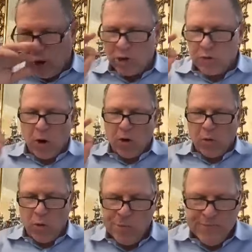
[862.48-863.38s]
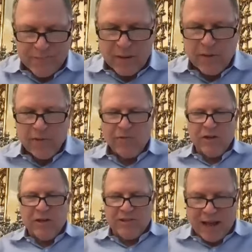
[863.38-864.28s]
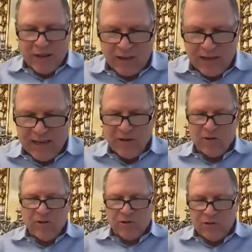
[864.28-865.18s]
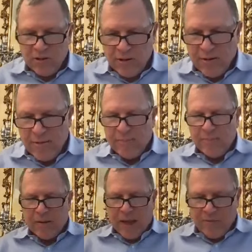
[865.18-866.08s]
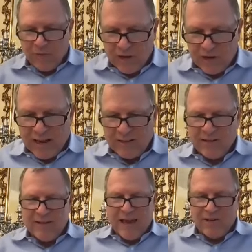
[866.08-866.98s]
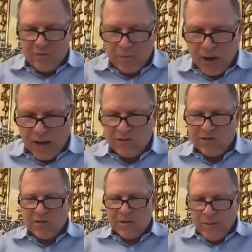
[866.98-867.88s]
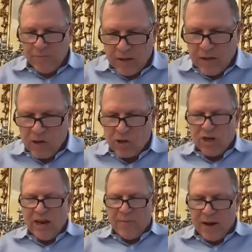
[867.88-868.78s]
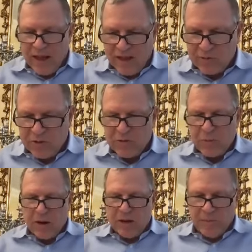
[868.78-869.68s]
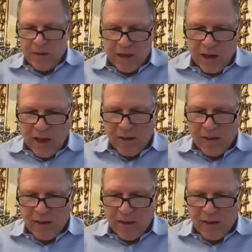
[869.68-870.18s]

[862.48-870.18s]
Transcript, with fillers: Kodesh baruch hu fills out the years and fills out the days and months. Shenemar es mispar yamecha